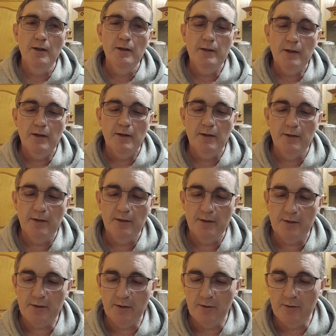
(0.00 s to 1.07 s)
yeah,
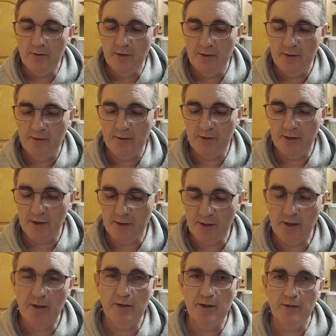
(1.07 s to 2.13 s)
so they
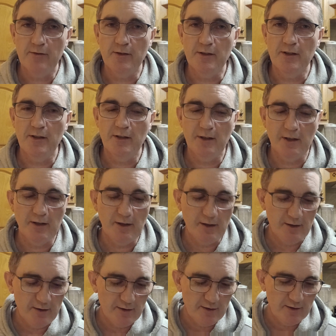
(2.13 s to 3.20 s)
are different,
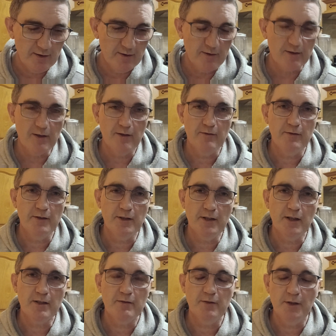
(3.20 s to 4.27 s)
and look out for the
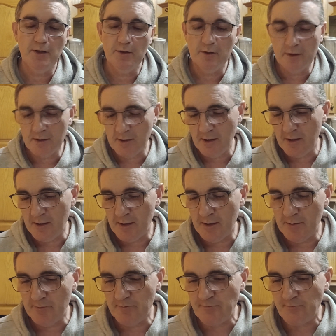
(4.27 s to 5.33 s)
next video.
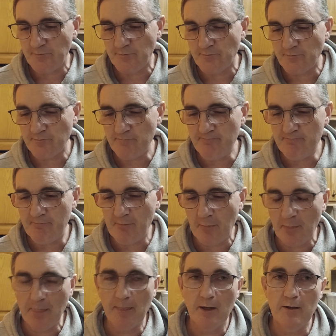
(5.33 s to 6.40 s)
And
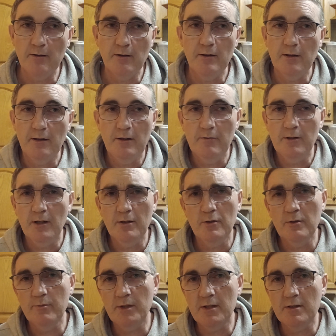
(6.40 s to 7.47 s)
I
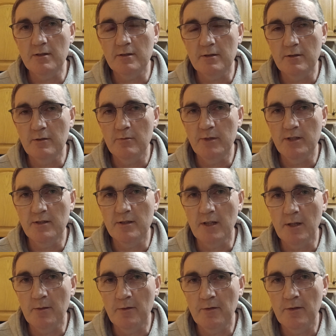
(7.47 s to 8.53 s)
hope this is
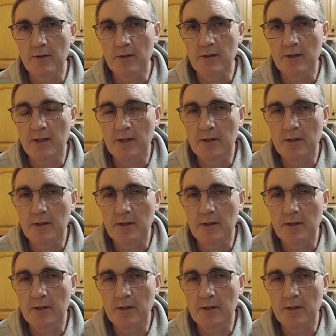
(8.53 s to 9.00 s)
helpful.